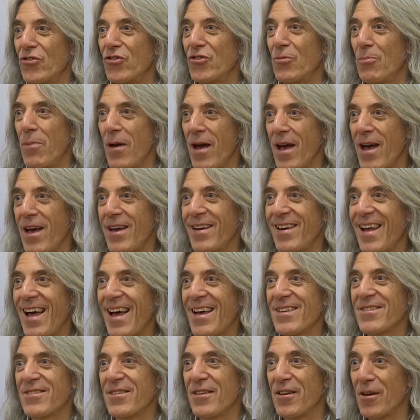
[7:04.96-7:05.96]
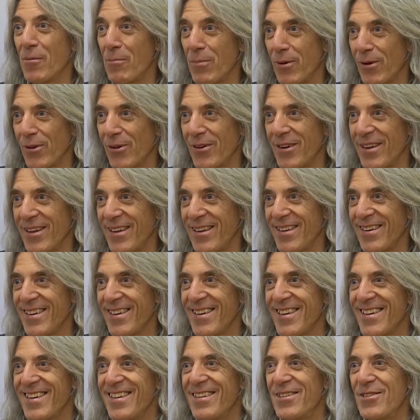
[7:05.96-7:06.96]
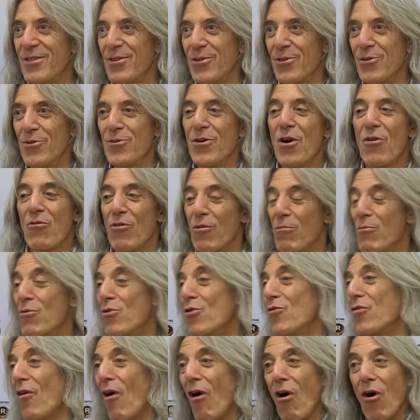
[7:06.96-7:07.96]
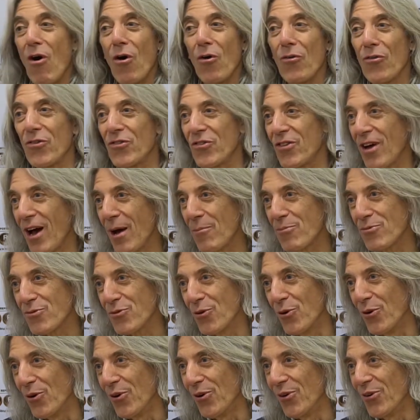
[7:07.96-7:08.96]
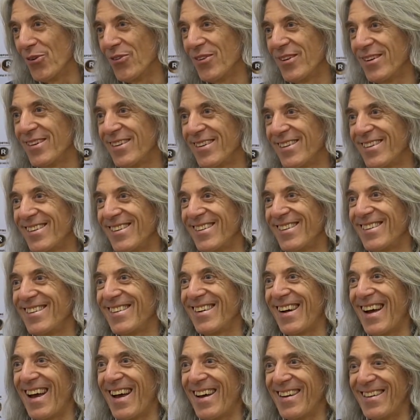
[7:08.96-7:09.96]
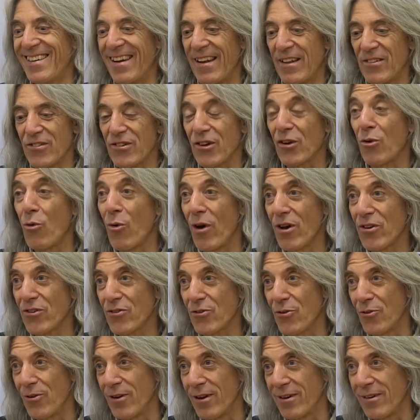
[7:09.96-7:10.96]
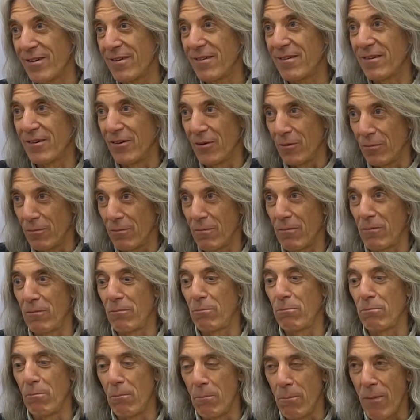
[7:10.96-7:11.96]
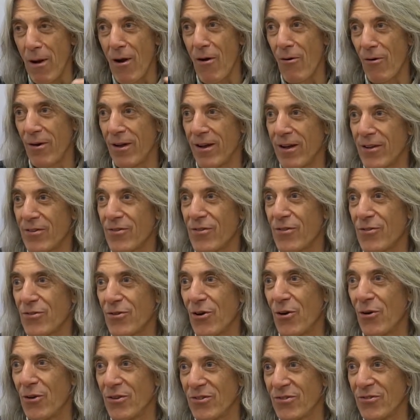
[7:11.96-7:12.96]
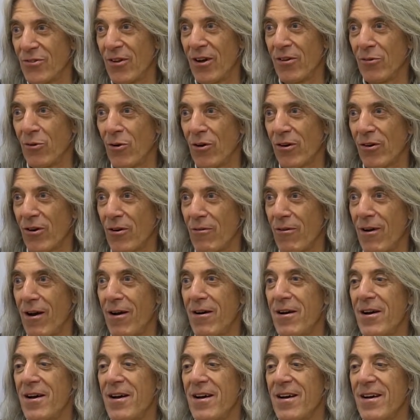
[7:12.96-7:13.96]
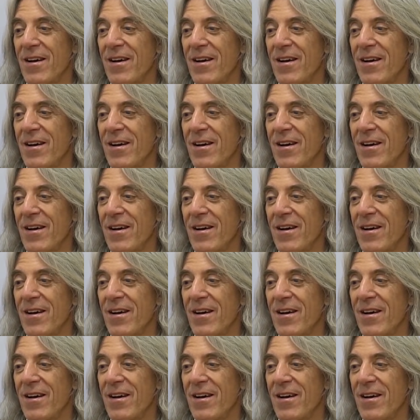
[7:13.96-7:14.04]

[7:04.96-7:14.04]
Japan has the ability to remove all the topsoil and sequester it, bury it so it's no longer around.